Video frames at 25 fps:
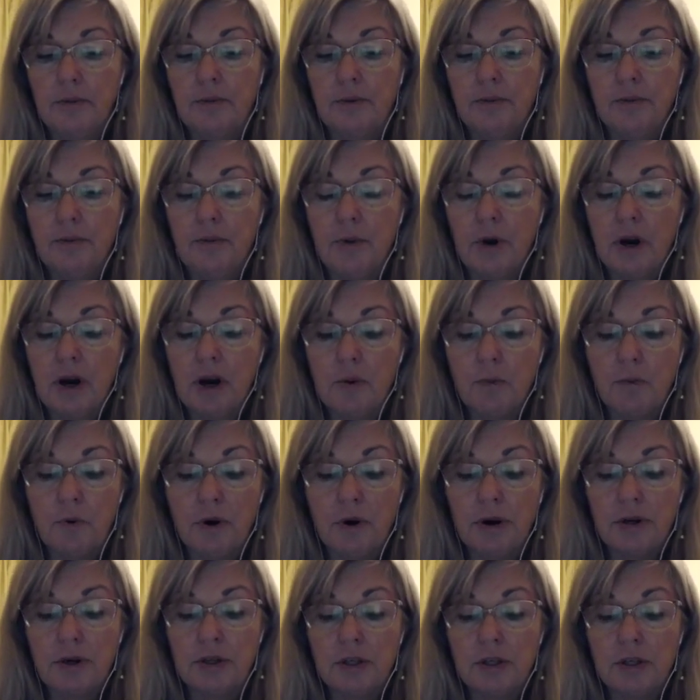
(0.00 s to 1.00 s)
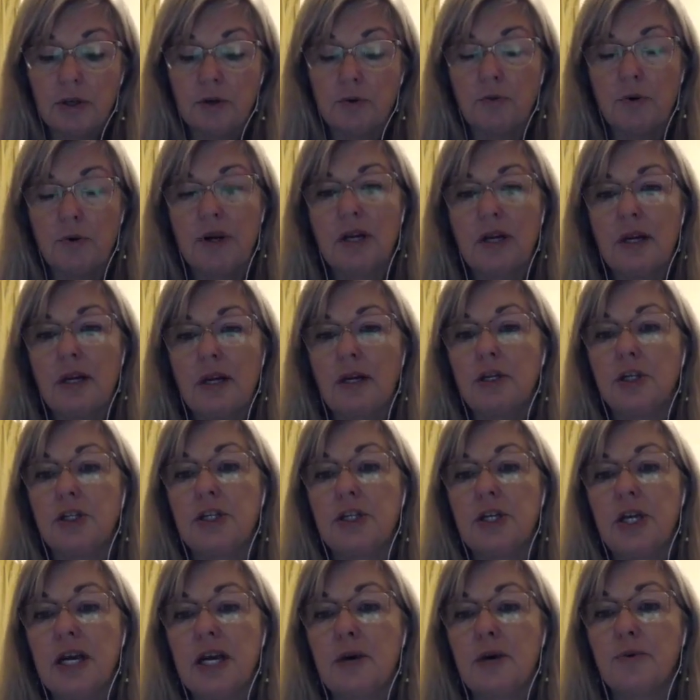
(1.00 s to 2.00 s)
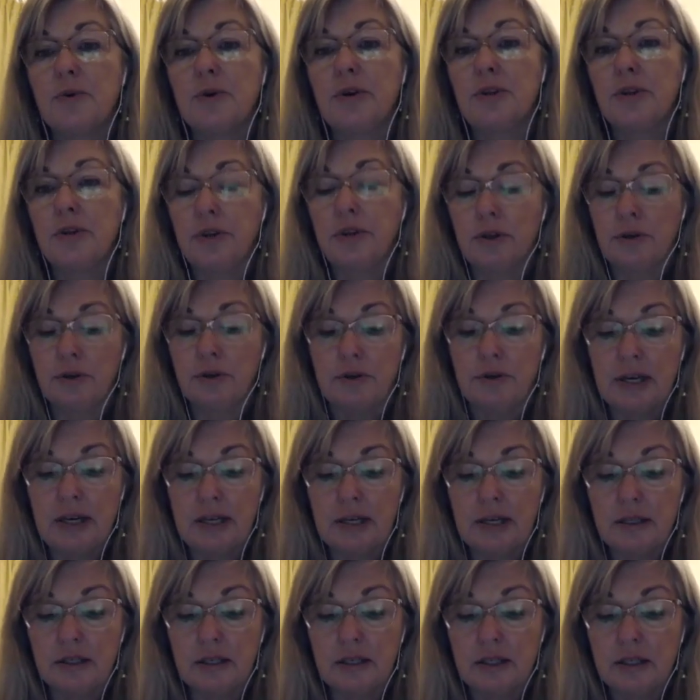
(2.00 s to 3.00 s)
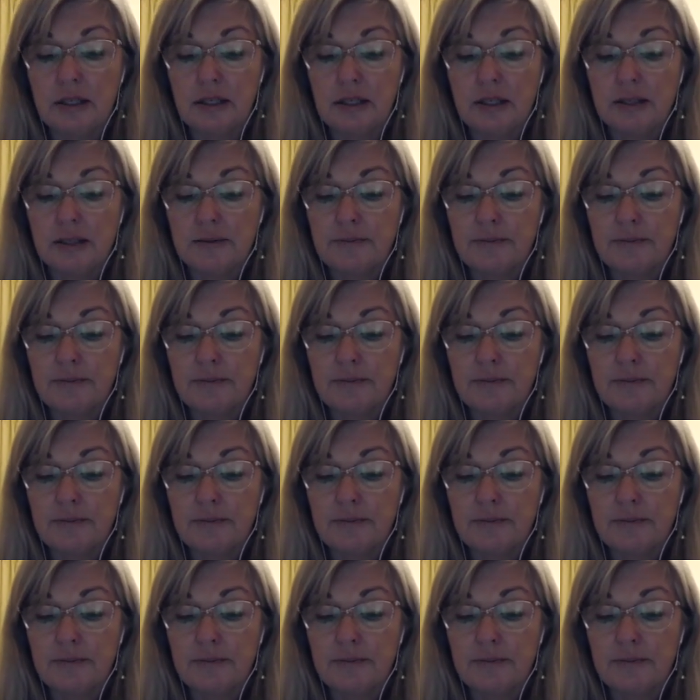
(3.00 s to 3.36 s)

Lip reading: what I wanted to really share with you is